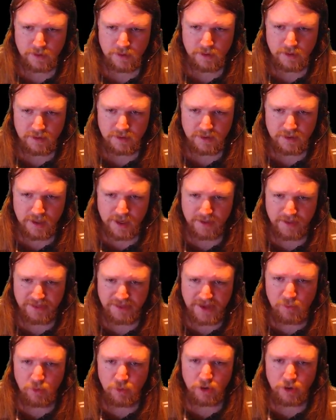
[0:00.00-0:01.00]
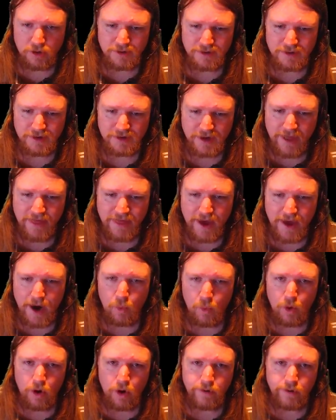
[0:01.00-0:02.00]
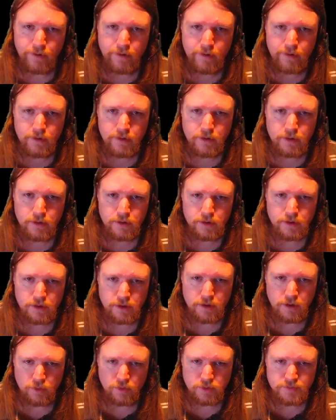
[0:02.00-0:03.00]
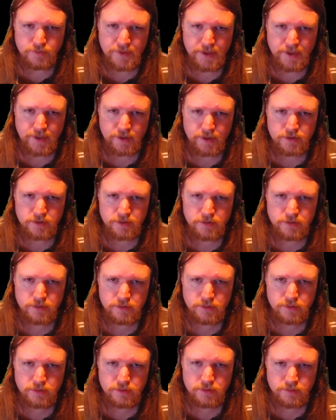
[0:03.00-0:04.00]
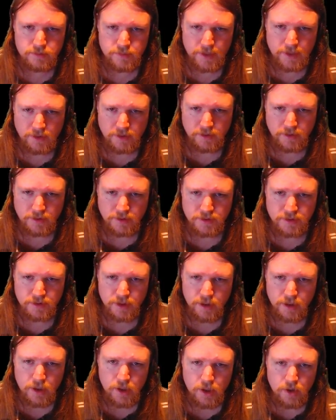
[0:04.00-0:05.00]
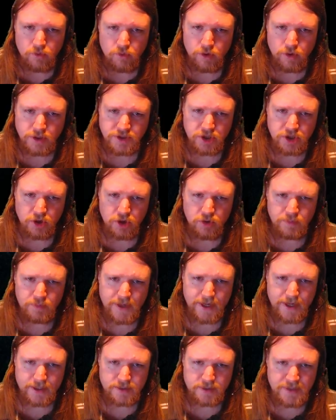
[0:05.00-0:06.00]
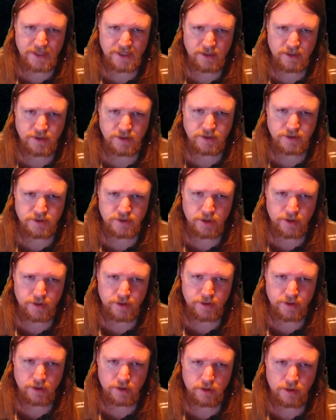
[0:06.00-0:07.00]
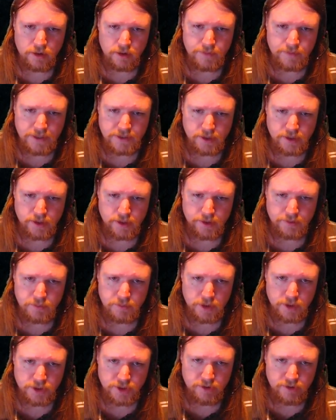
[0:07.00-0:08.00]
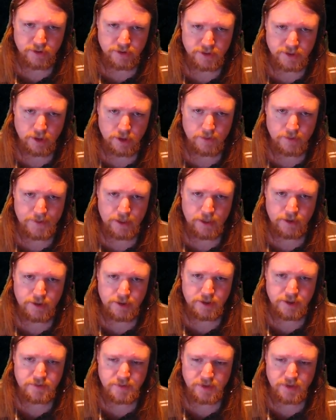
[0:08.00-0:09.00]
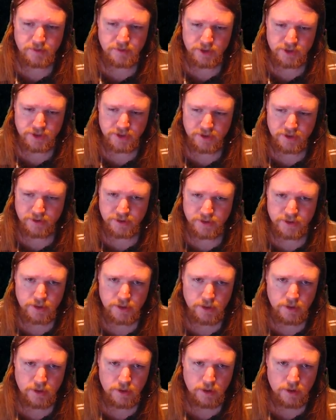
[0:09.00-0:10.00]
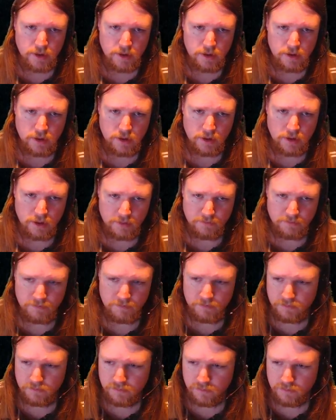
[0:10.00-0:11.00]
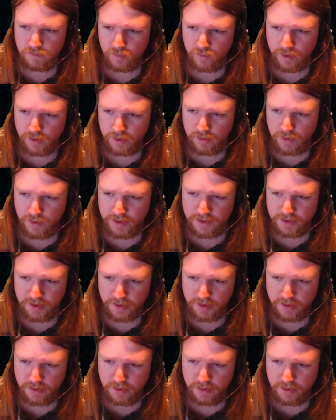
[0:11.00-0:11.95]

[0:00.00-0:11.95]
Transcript: There, that one! Get that one! Gold-packed paladins. Right, so gold-packed paladins, I think, are basically mercenaries. They are paladins, but they're mercenaries. We're going to wait here.